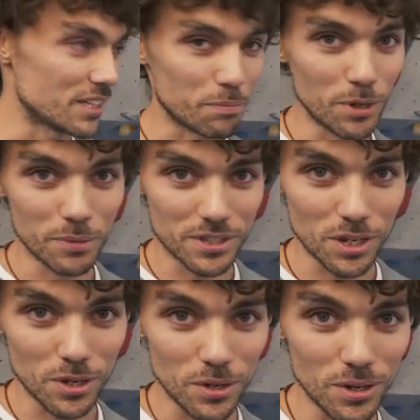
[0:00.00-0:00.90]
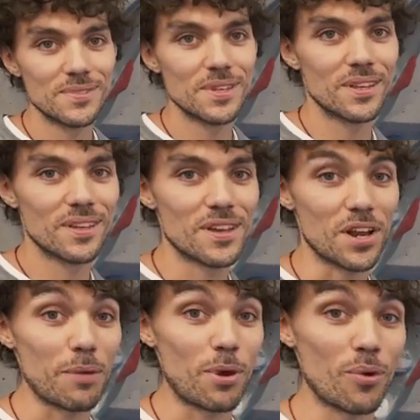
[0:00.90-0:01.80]
tip number two.
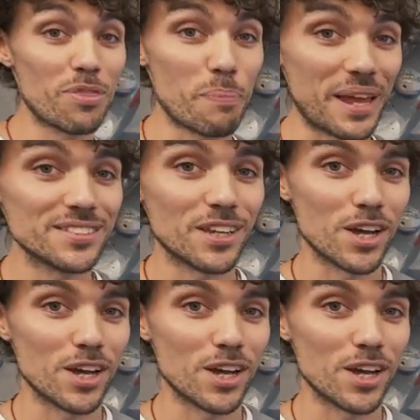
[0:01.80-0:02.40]
Climbing with bent